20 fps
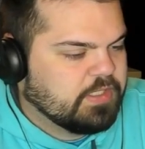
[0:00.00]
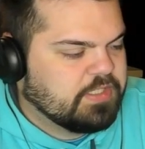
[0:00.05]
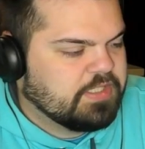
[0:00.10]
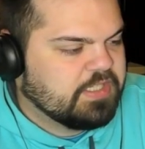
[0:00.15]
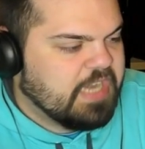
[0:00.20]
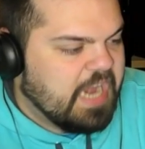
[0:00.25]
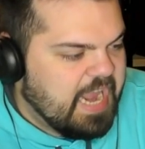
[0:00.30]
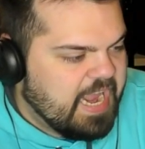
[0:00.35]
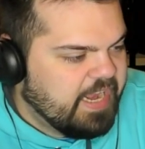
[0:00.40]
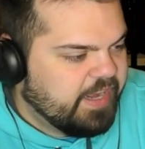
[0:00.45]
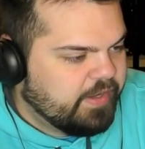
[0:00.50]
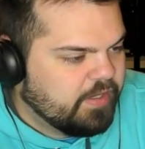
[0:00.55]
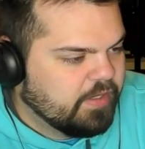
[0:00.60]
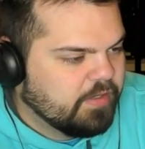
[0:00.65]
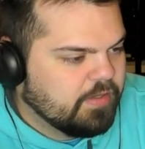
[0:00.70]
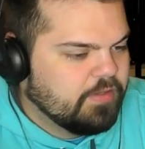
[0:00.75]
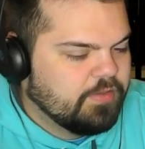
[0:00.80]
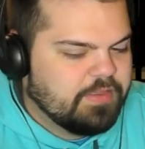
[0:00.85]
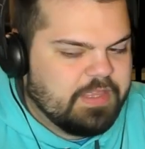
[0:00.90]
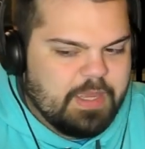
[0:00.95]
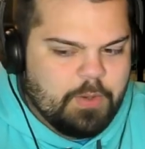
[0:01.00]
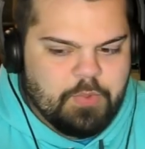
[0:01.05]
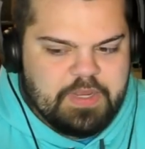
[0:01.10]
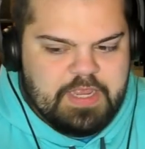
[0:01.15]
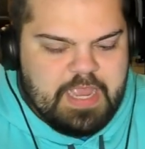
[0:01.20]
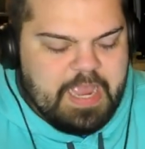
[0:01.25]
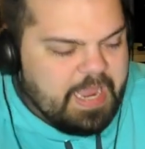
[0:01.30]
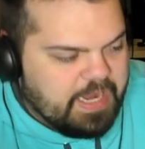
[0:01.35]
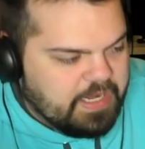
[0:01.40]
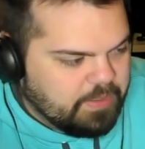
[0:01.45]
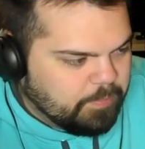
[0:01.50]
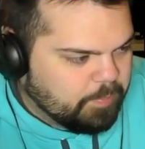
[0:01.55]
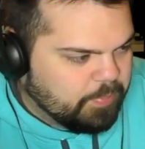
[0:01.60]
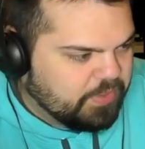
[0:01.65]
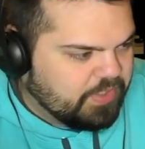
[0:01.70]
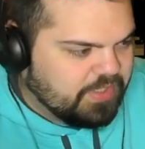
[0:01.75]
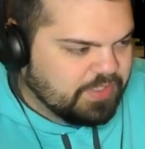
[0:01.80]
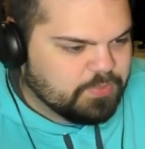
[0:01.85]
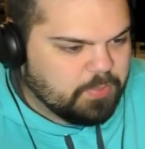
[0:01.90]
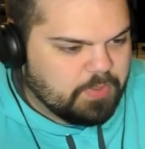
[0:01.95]
a snake that we hate
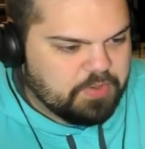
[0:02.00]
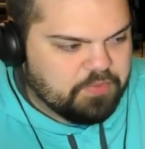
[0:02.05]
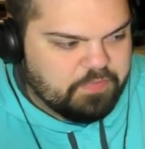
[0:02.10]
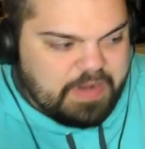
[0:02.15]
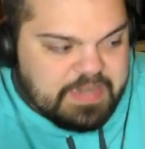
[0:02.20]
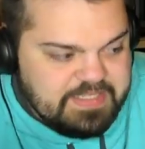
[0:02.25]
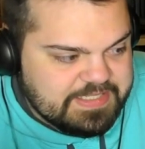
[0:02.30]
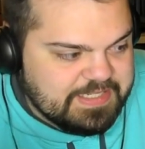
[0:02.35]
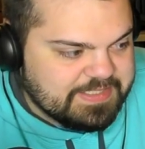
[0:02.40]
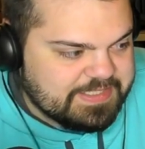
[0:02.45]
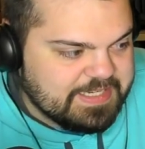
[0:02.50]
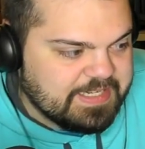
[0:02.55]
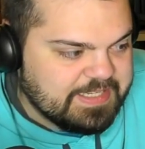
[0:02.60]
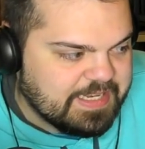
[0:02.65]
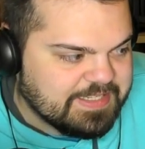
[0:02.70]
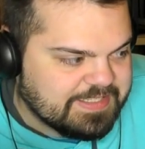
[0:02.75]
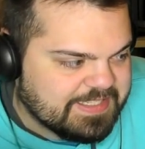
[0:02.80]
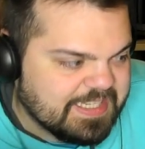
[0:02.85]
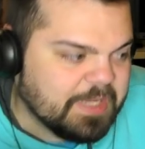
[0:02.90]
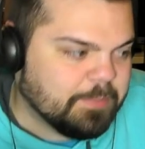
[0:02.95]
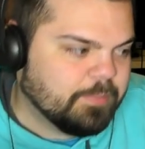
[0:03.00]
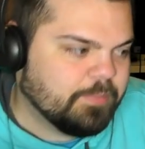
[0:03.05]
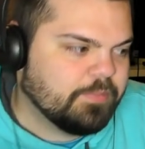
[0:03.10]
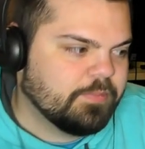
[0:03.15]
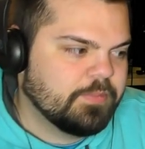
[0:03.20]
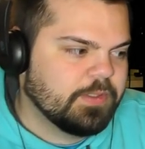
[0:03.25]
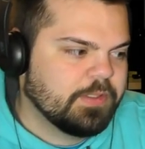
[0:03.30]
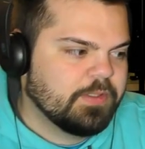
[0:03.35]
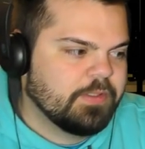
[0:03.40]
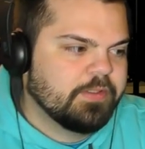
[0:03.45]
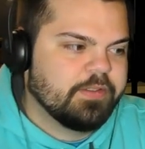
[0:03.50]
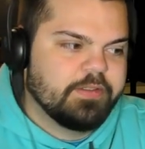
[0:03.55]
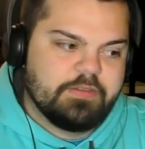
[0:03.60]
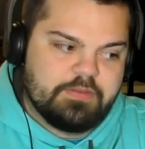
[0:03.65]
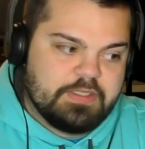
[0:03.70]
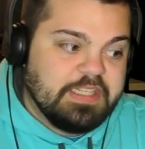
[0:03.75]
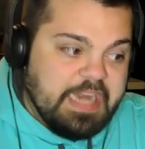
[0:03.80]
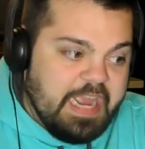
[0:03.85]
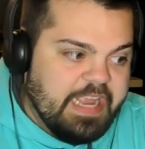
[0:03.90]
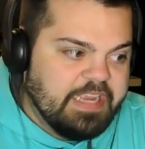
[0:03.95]
because we're racist against them?
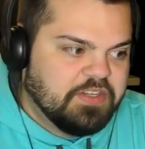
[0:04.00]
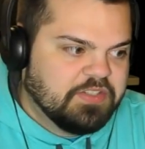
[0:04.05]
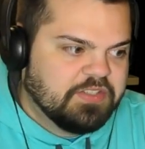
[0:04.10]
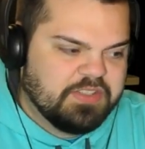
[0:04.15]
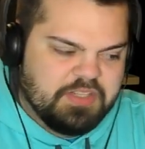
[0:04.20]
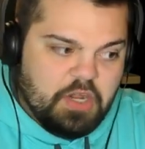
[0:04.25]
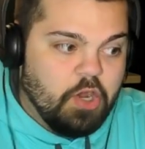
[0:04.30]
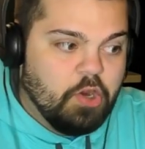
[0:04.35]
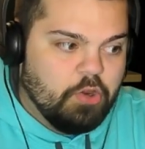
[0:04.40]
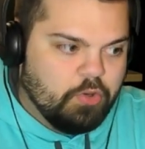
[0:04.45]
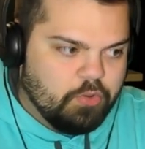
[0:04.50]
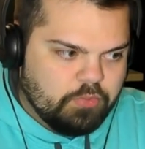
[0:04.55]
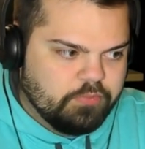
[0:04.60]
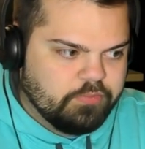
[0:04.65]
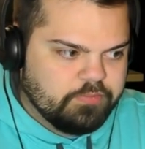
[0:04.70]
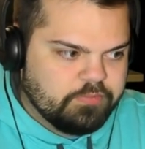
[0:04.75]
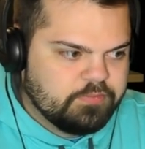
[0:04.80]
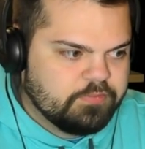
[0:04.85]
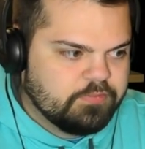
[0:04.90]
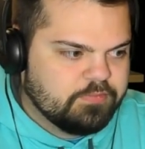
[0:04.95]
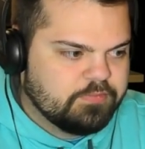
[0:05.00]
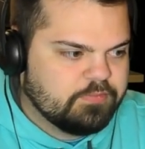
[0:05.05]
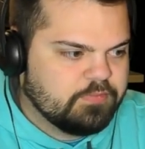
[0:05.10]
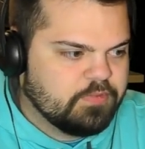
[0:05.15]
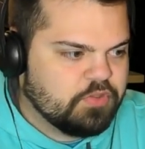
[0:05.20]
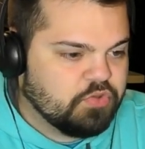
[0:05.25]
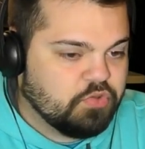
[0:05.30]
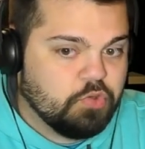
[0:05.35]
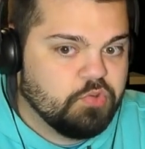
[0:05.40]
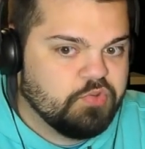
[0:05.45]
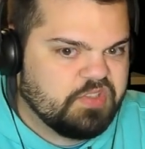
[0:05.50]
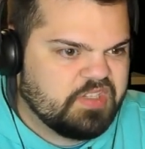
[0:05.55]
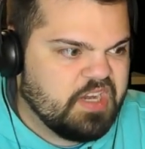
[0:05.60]
Snakes, you know? Screw